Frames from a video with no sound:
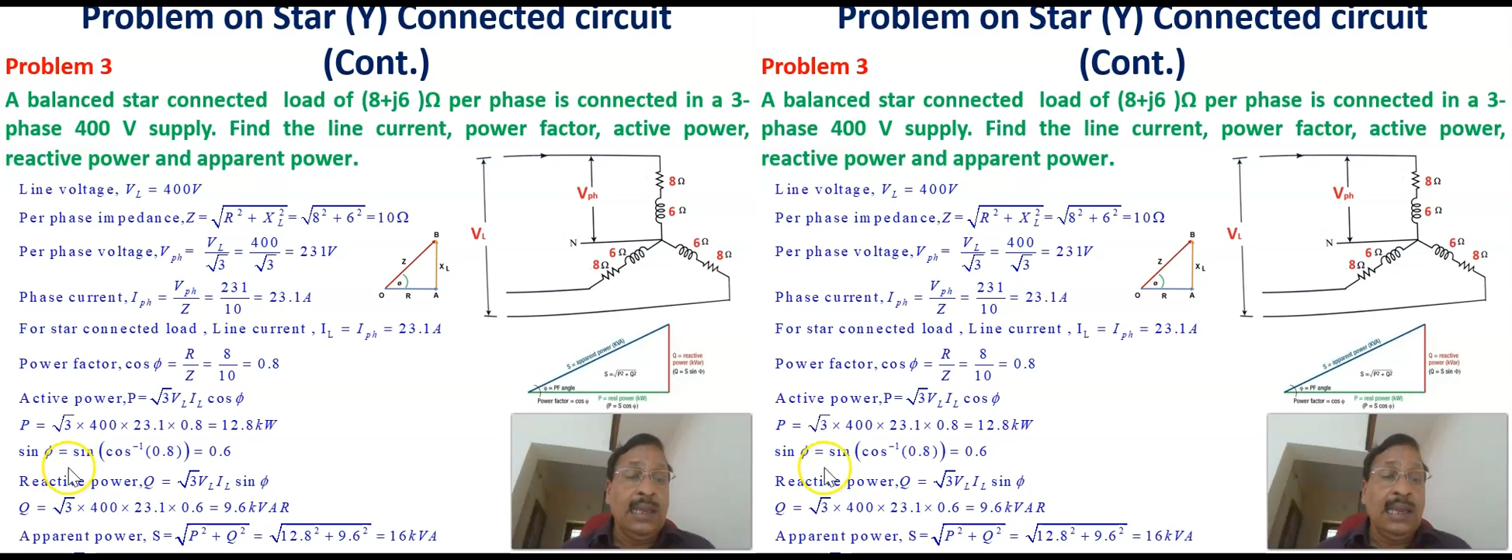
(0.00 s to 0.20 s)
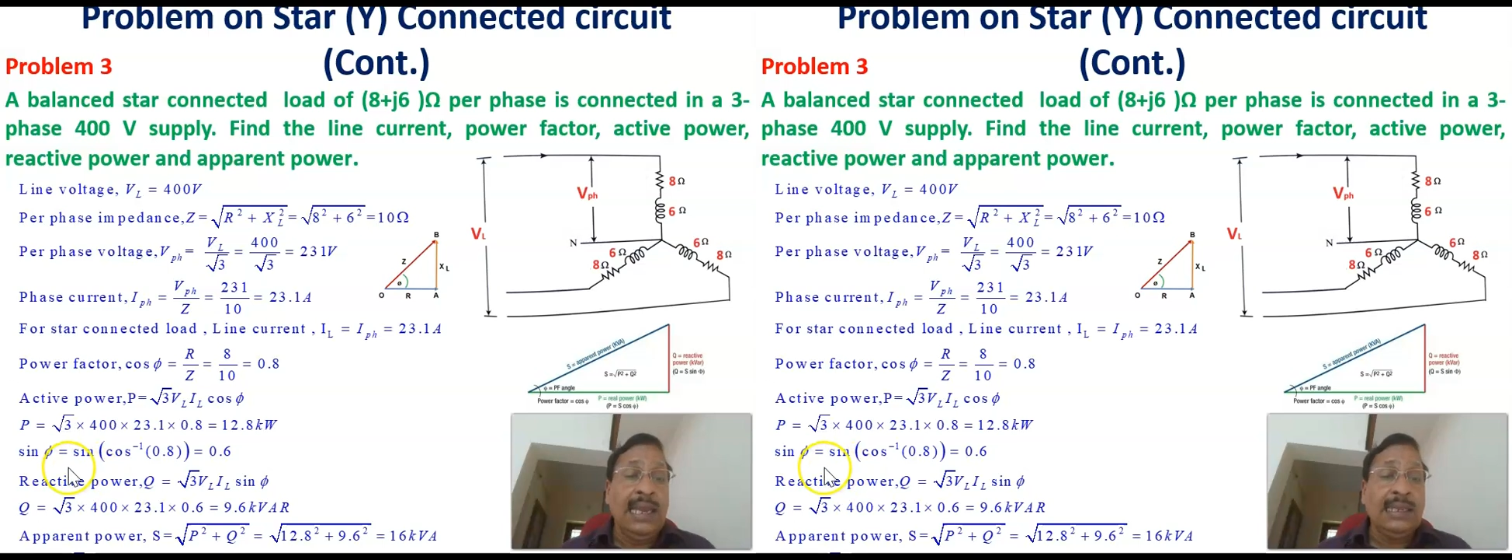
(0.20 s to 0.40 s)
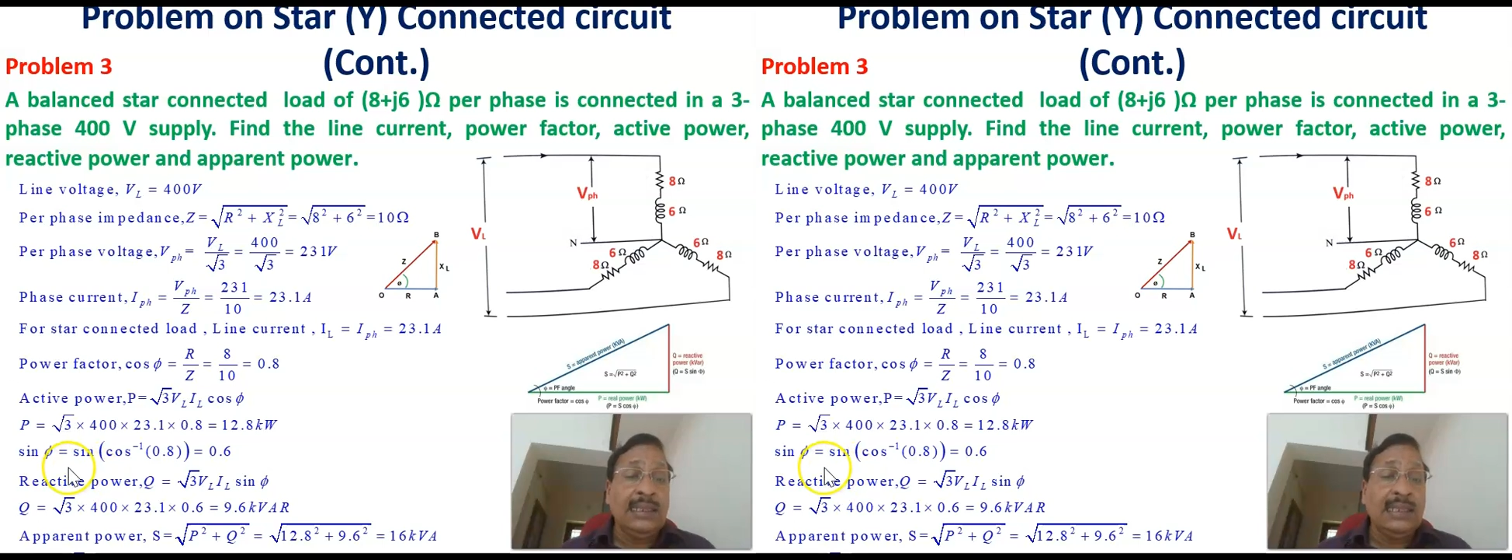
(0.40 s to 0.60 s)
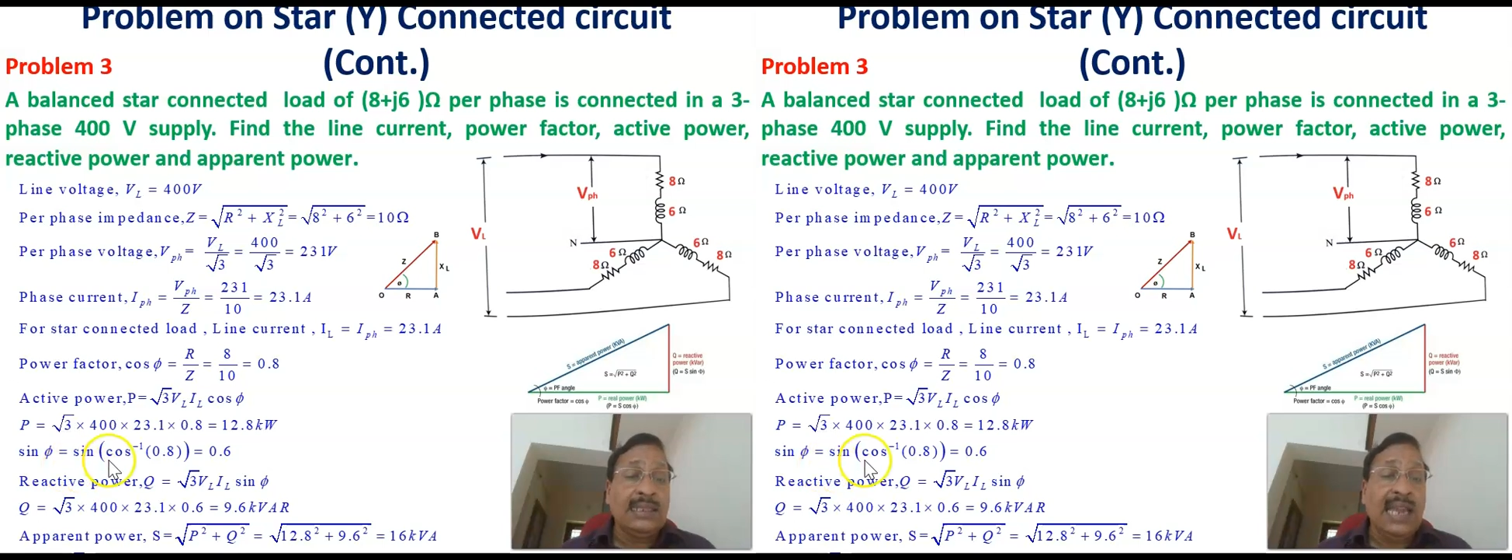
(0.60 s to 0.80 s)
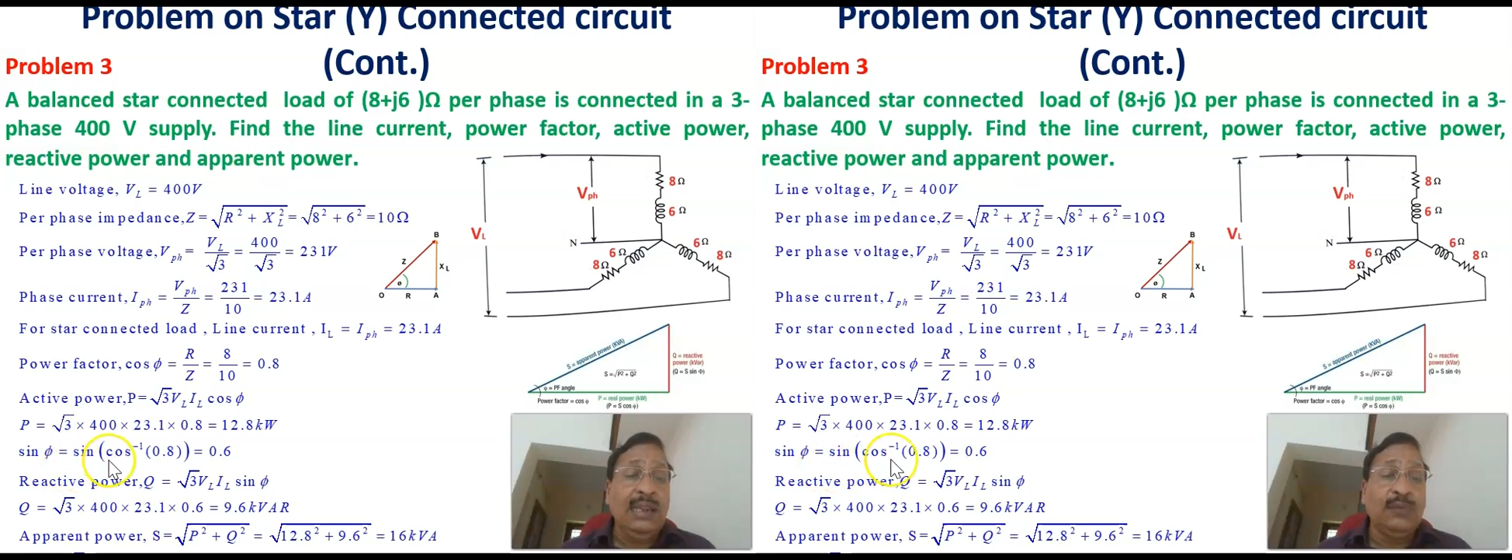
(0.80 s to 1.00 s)
And
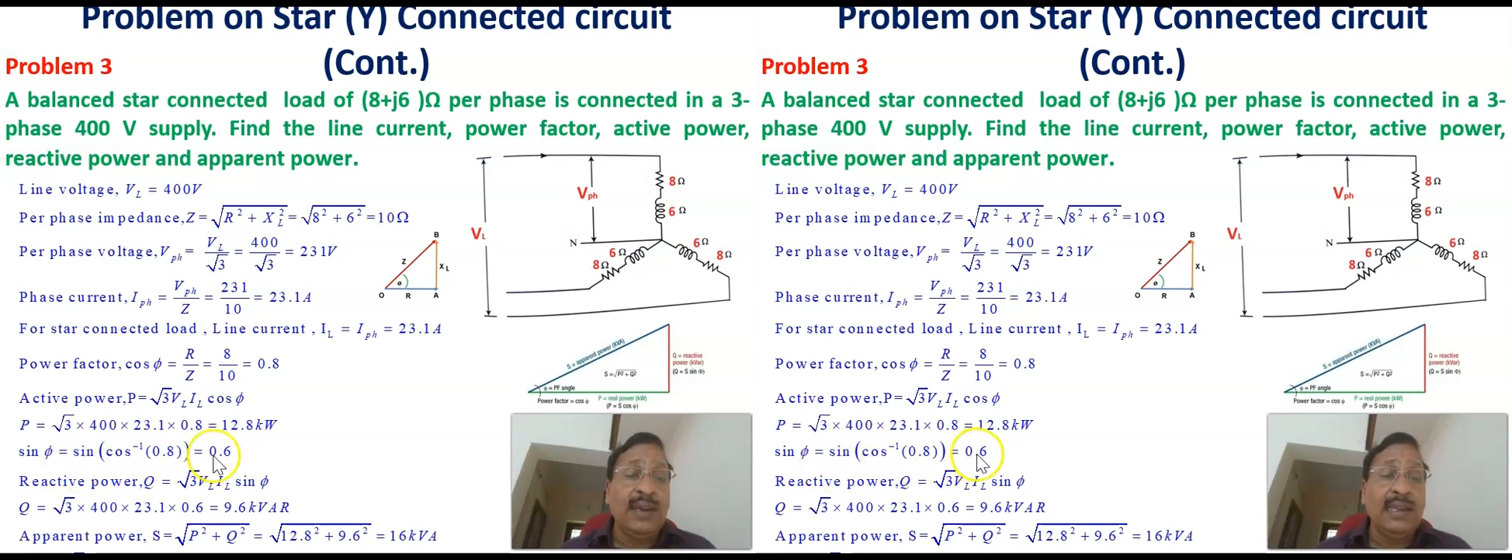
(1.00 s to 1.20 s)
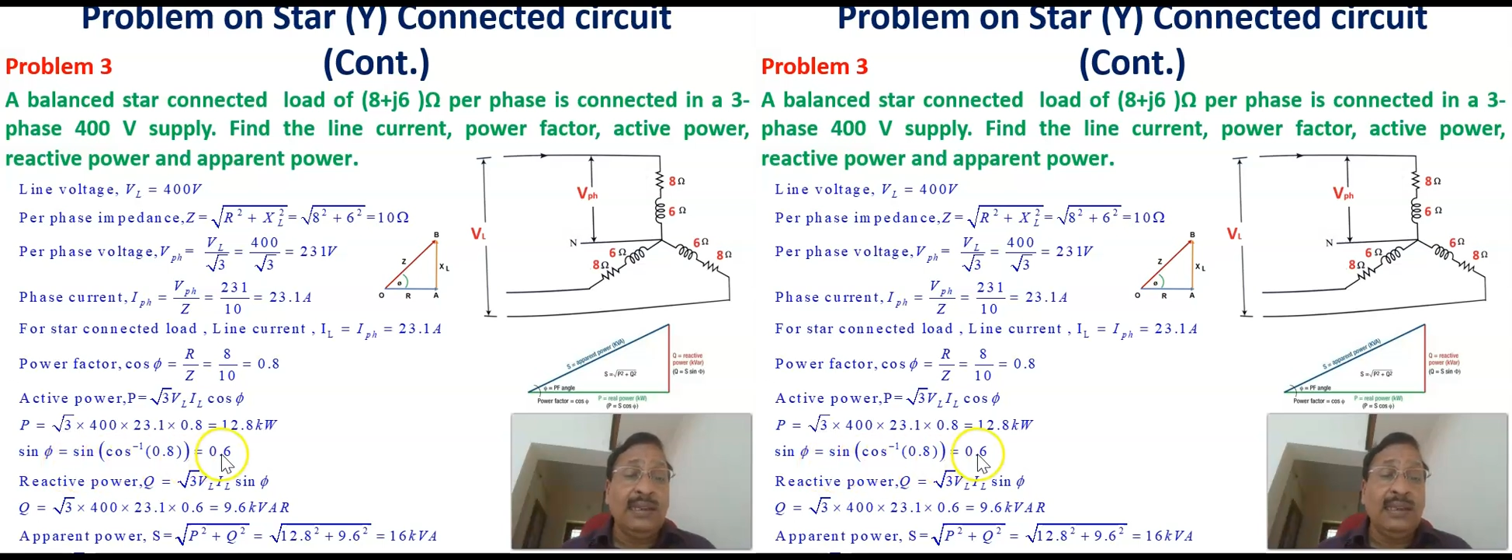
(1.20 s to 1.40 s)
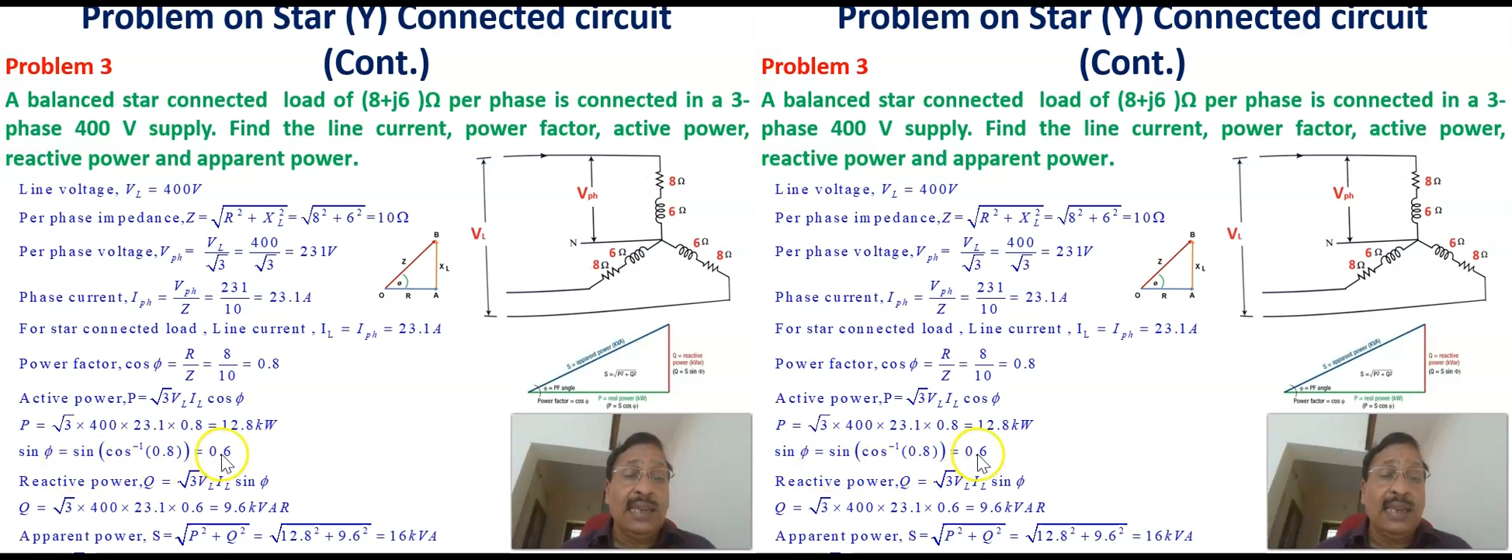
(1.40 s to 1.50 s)
sin phi